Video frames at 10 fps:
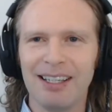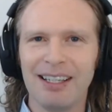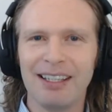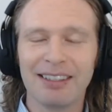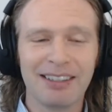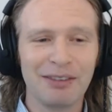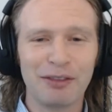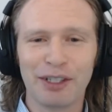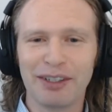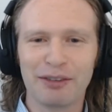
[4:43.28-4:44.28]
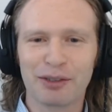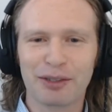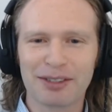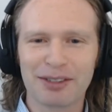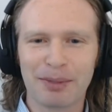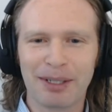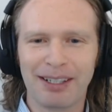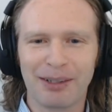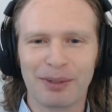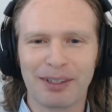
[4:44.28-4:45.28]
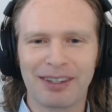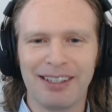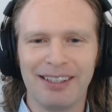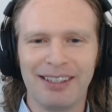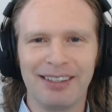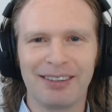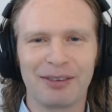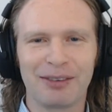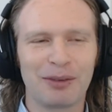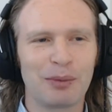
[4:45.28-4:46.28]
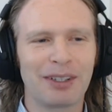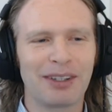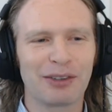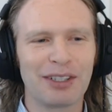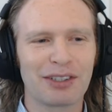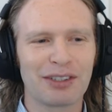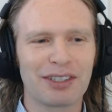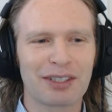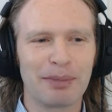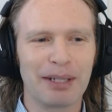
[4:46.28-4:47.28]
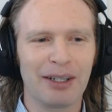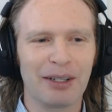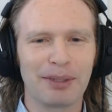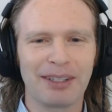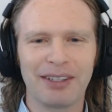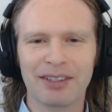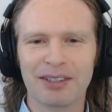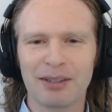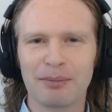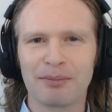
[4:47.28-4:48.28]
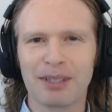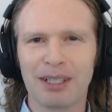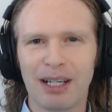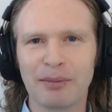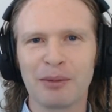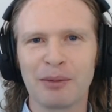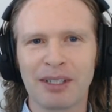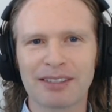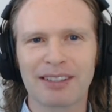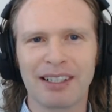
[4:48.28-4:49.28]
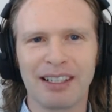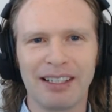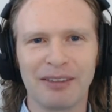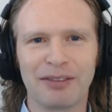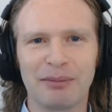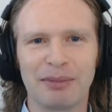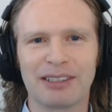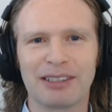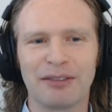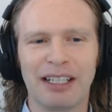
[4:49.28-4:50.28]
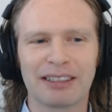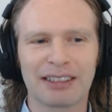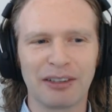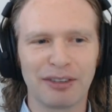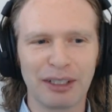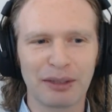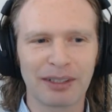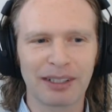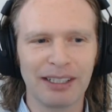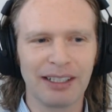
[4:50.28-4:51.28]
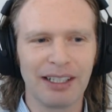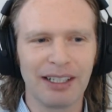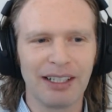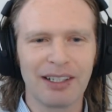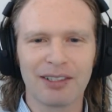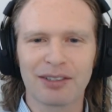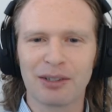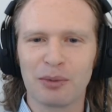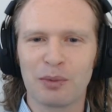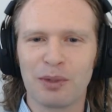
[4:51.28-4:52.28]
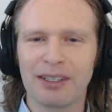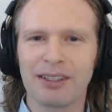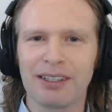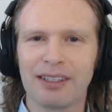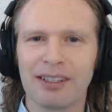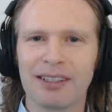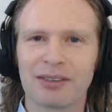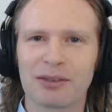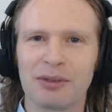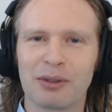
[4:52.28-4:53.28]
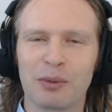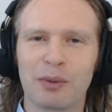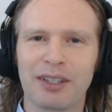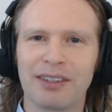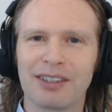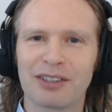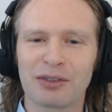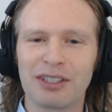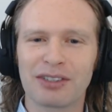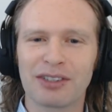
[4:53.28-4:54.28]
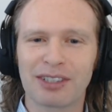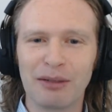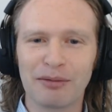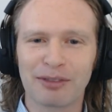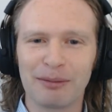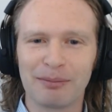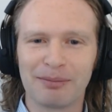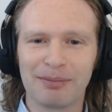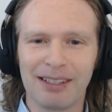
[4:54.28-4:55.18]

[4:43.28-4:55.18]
It can vary, of course, depending on what the research is about, but there are some common ones that I find myself asking frequently. So one is, where did this research come from?